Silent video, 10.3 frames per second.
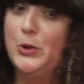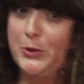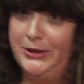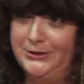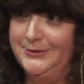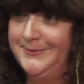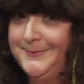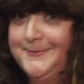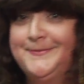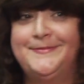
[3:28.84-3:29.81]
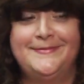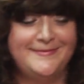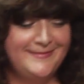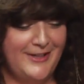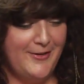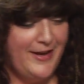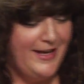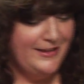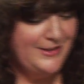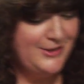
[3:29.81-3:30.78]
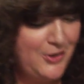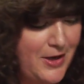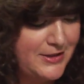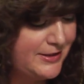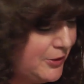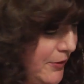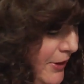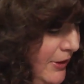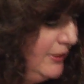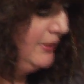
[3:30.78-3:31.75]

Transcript: go grill. All right. Sweet. All right, let's go out to the grill.